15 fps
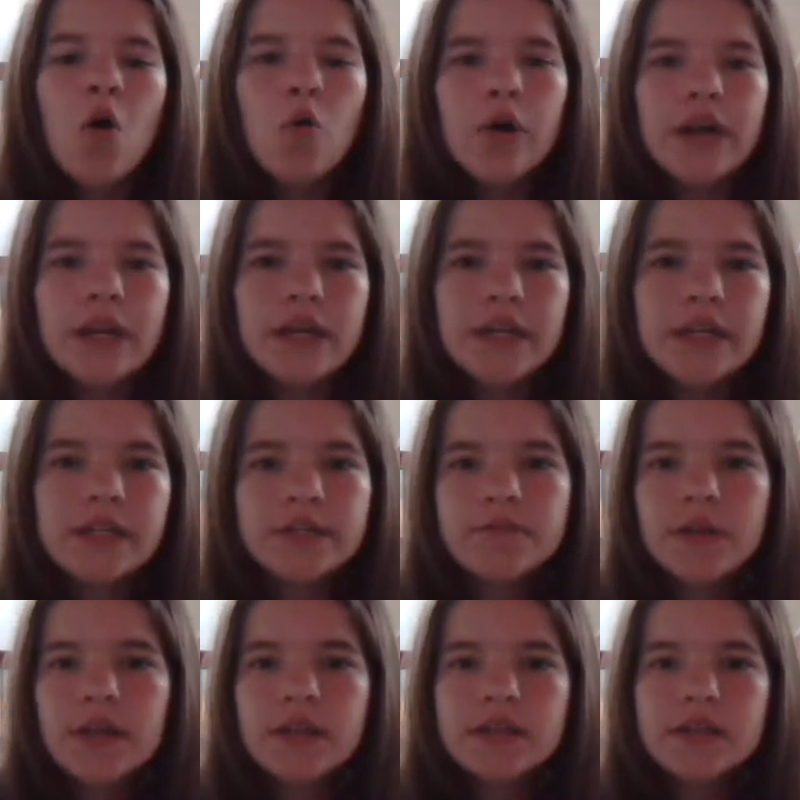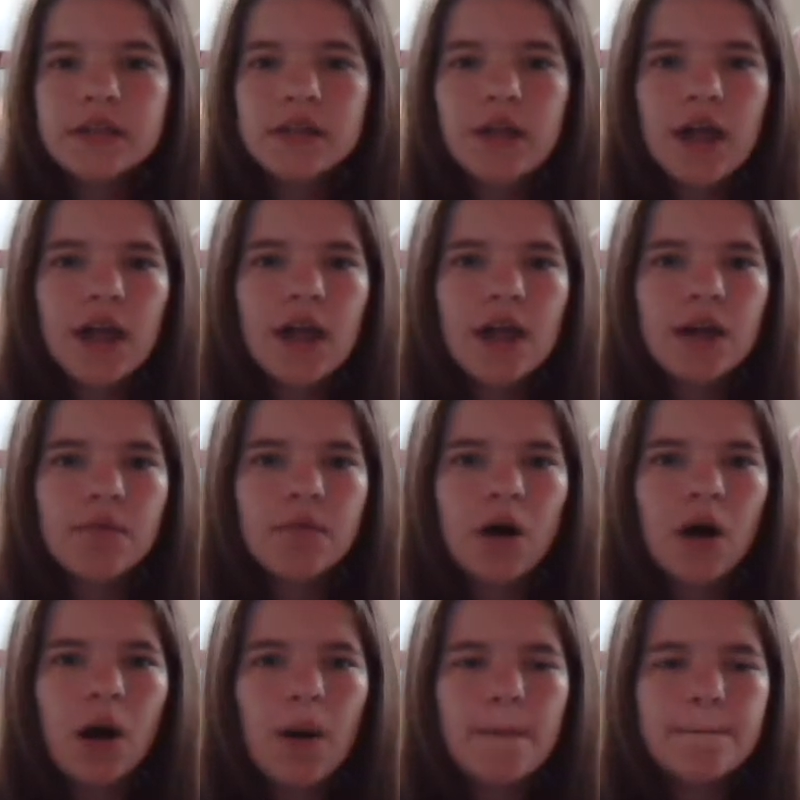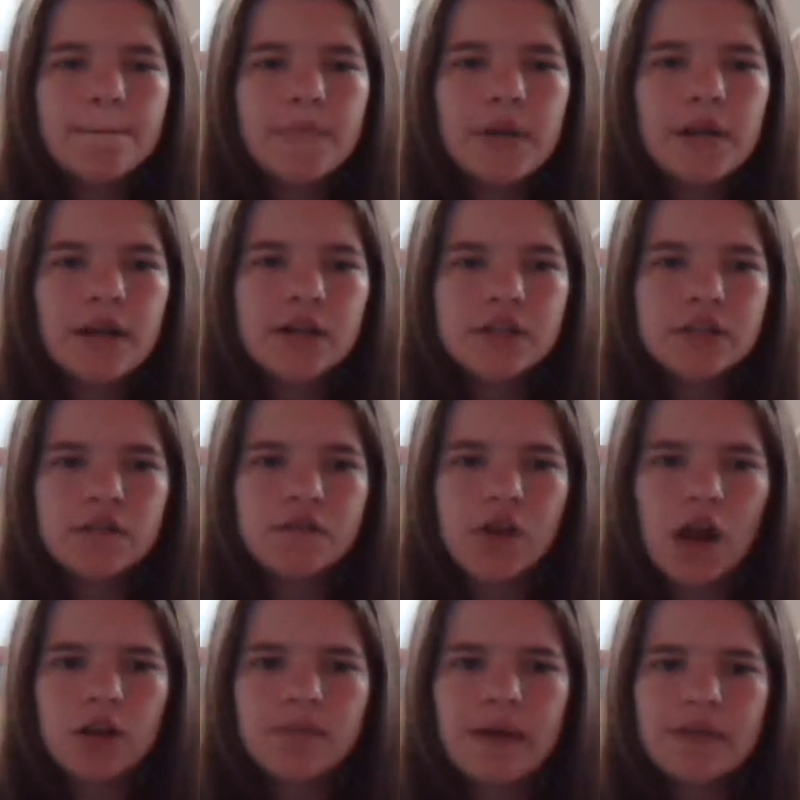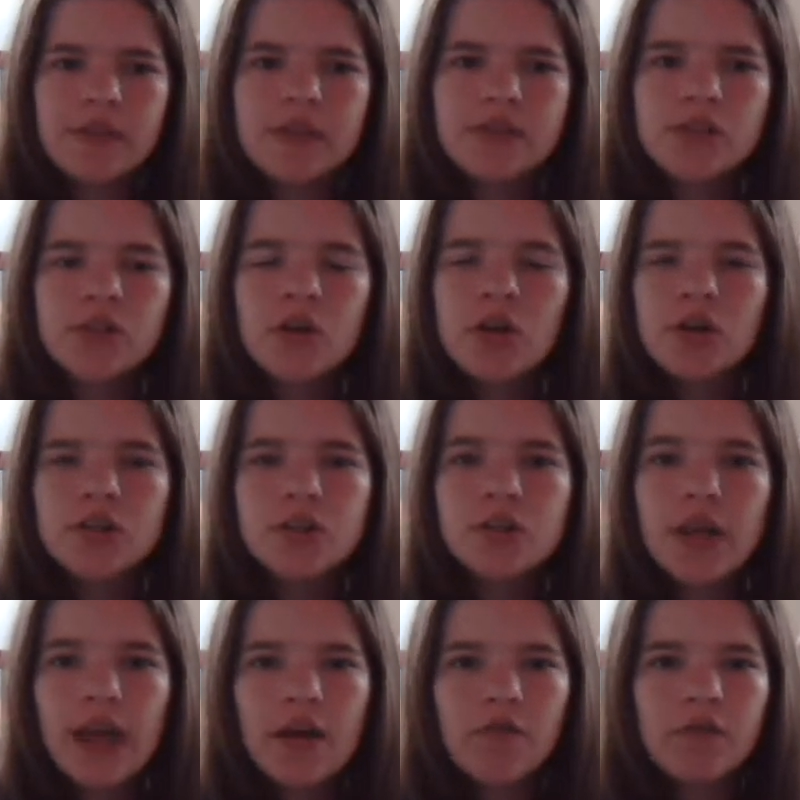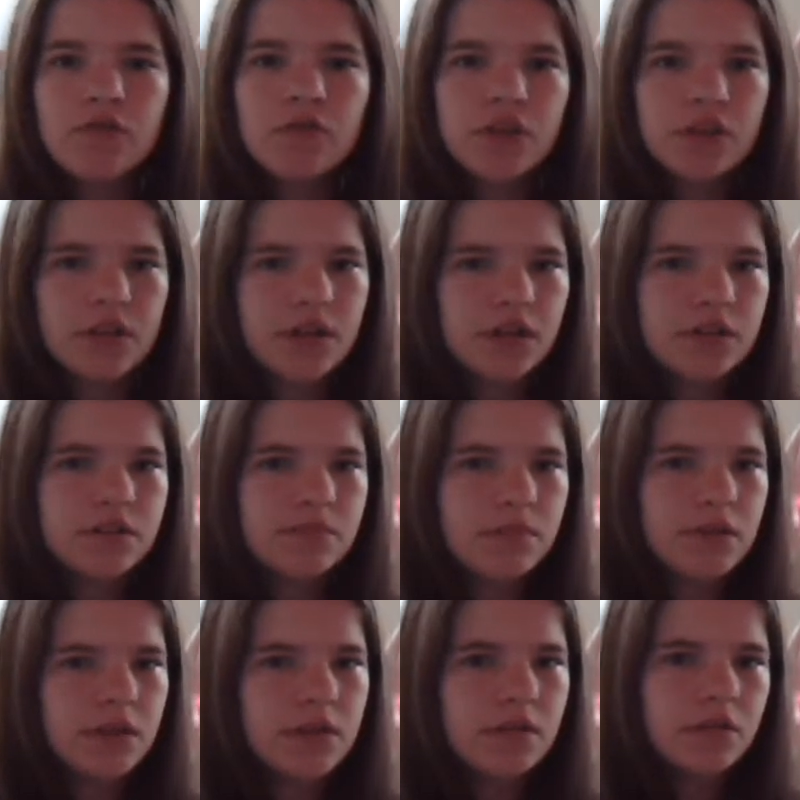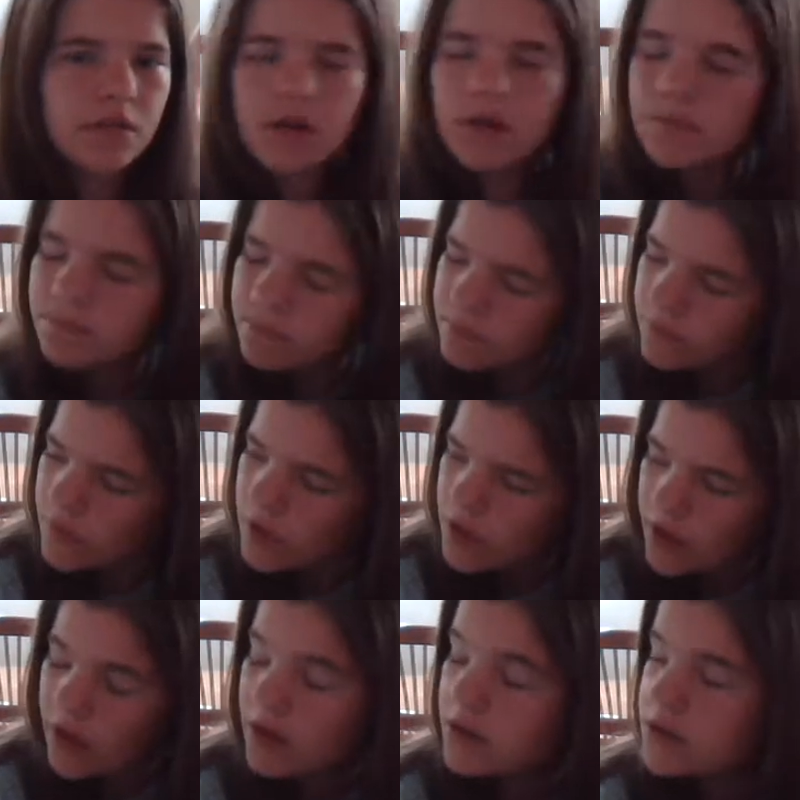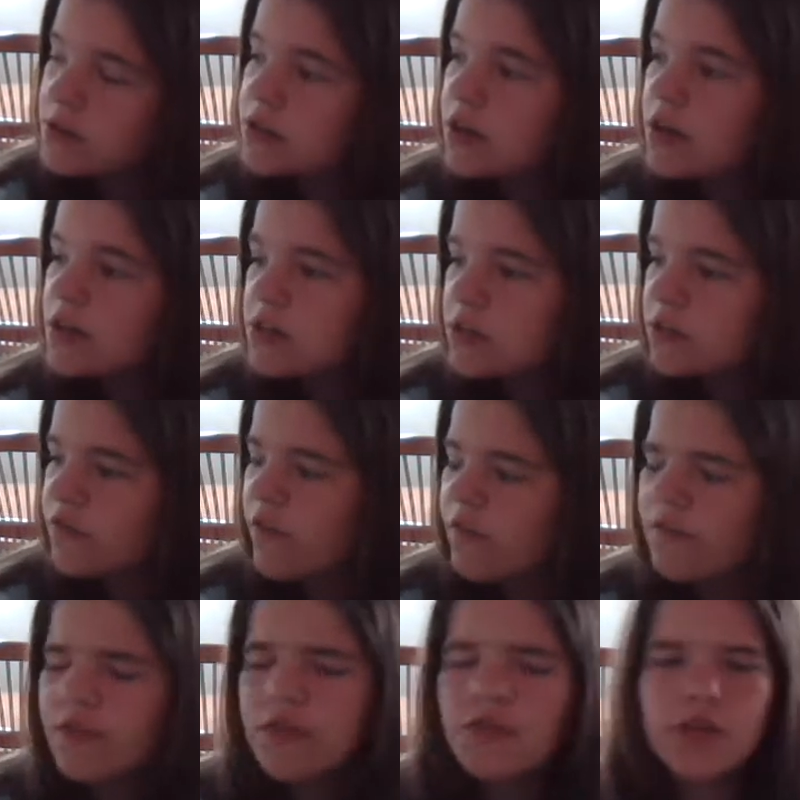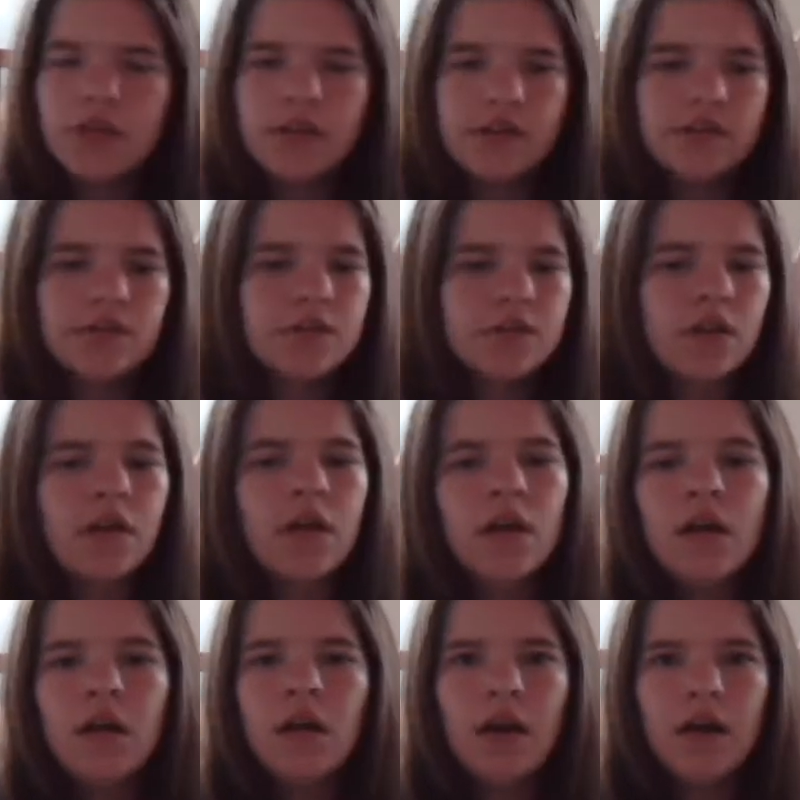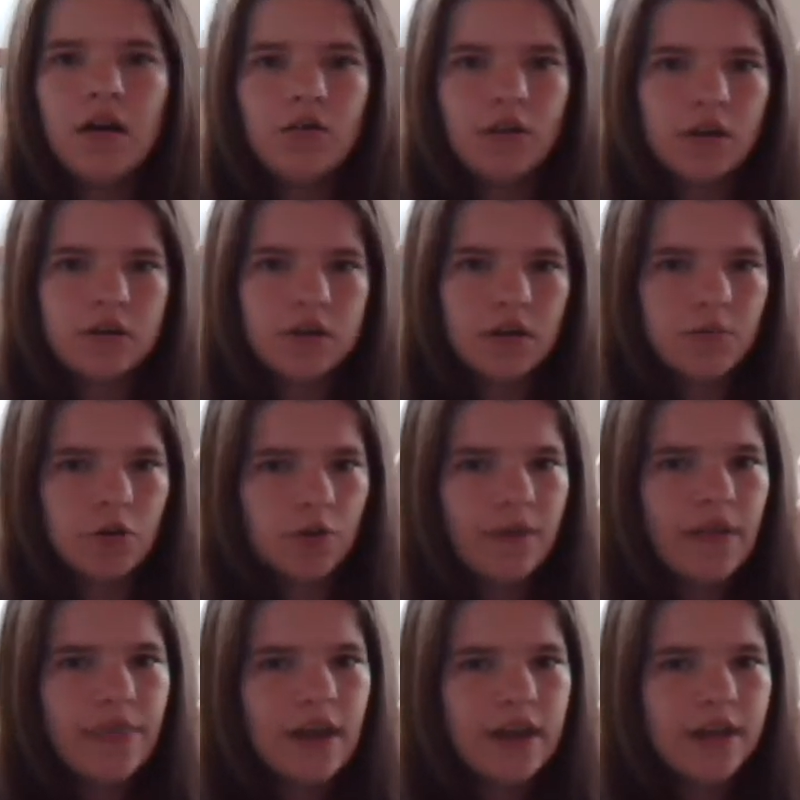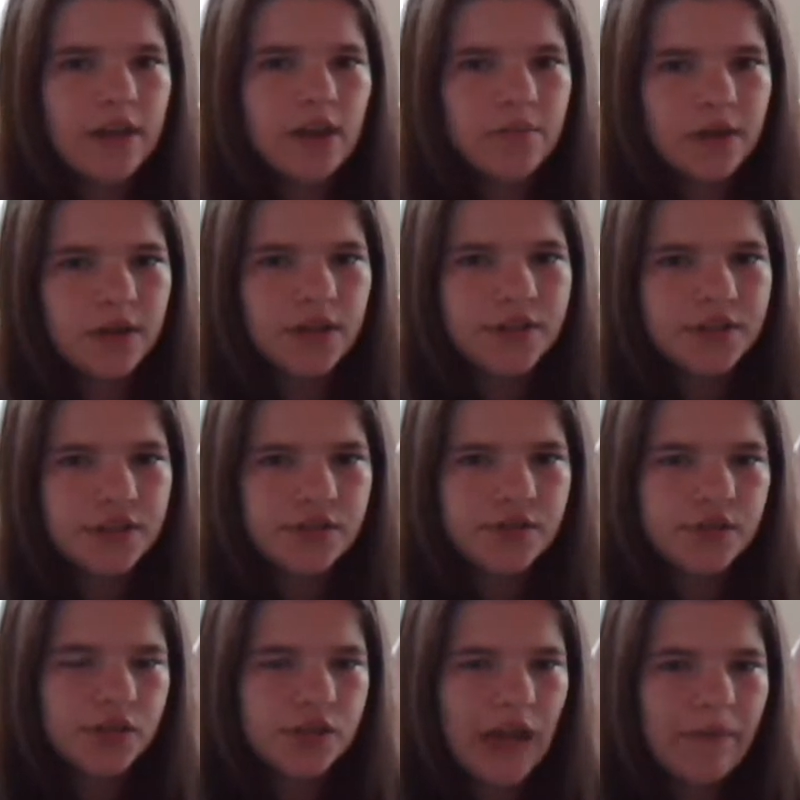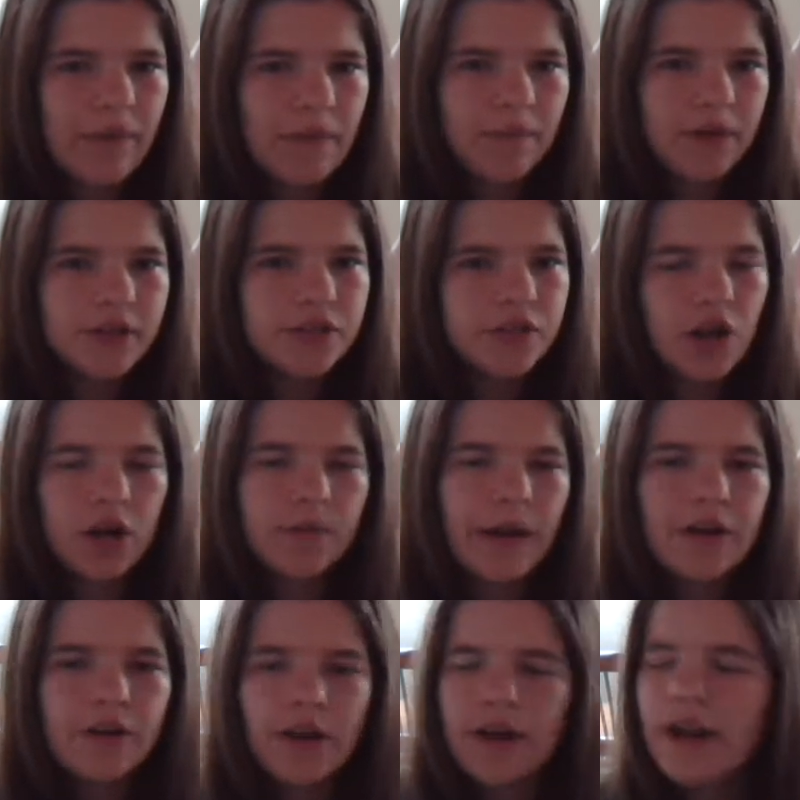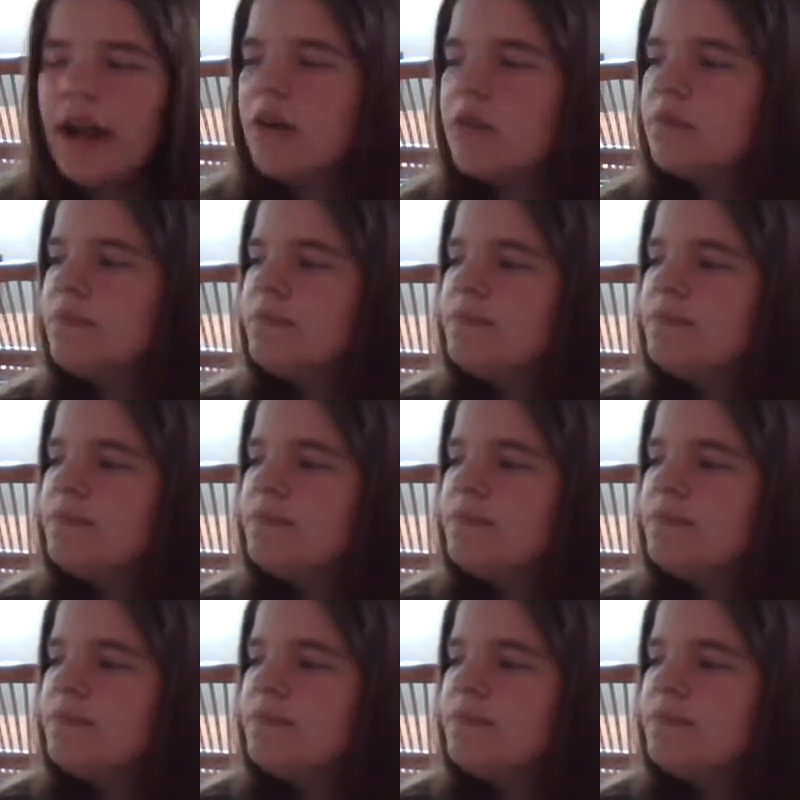We need to meet as a collab. Um, me and Allison have talked about this, so yeah, we really need to meet. Um, and discuss a few things. I don't want to talk more about that here because it's just not my place to talk about it right now.